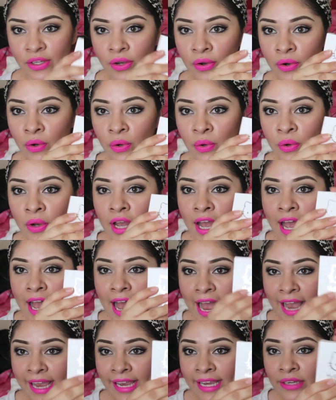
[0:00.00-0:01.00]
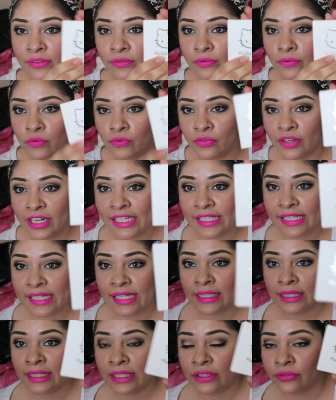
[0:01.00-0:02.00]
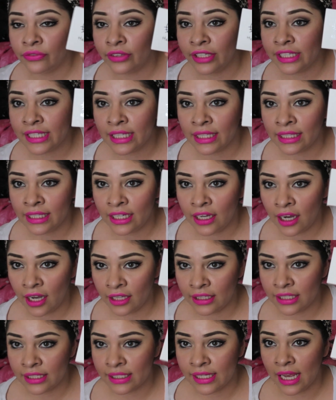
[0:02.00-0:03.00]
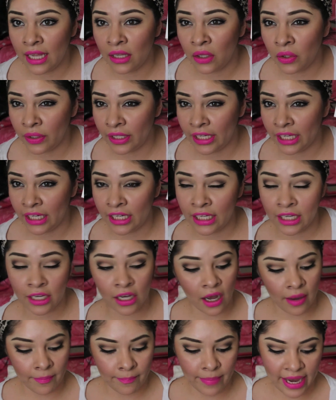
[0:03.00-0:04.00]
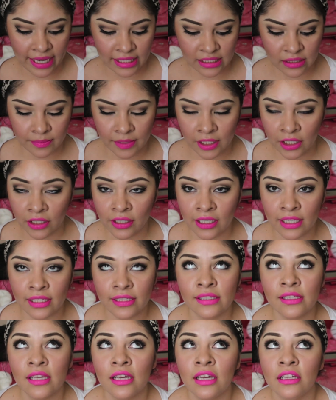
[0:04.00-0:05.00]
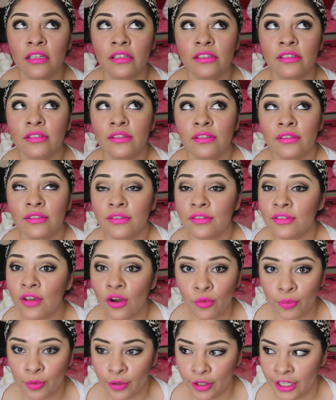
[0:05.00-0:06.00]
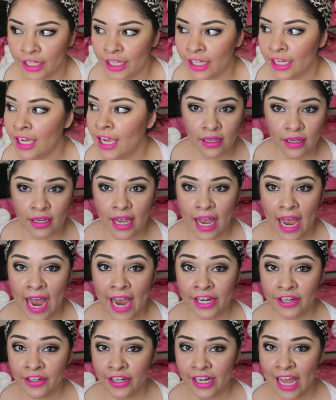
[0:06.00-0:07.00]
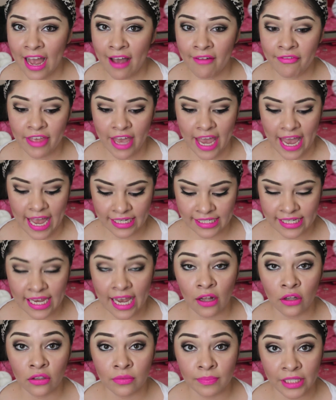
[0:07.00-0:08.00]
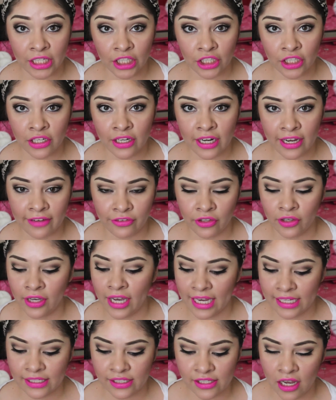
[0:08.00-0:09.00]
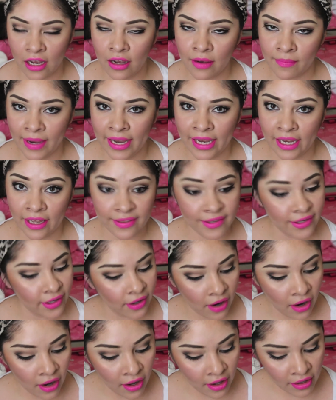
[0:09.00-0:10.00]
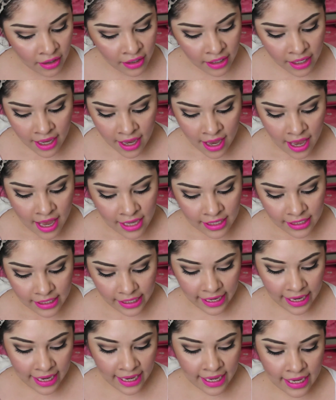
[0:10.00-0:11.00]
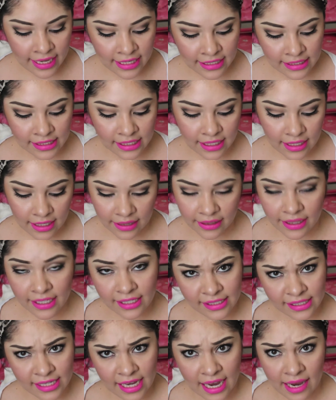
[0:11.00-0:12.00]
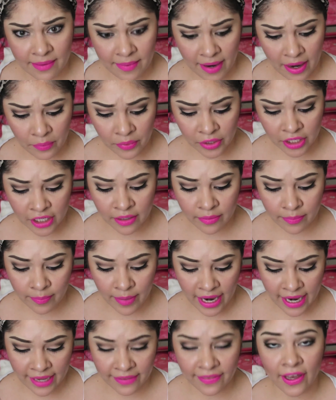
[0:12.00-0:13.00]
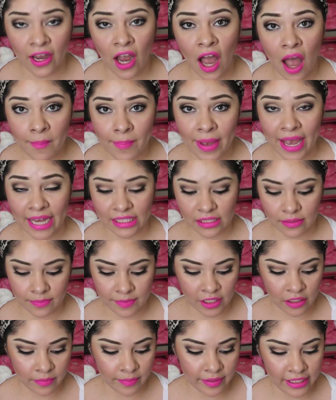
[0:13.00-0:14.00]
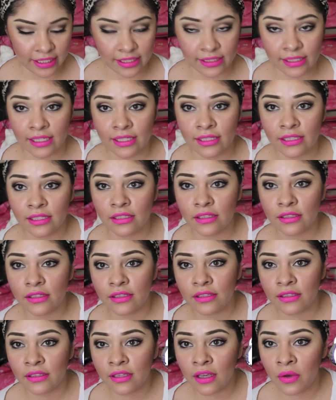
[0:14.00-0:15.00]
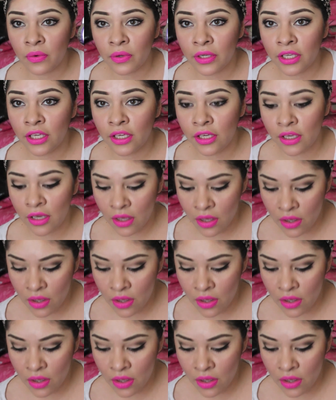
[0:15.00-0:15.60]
So I recently got this Hello Kitty compact mirror. It's so pretty. I already have the handheld mirror if you guys saw my other haul, and this time I wanted to buy the compact mirror because it's so cute.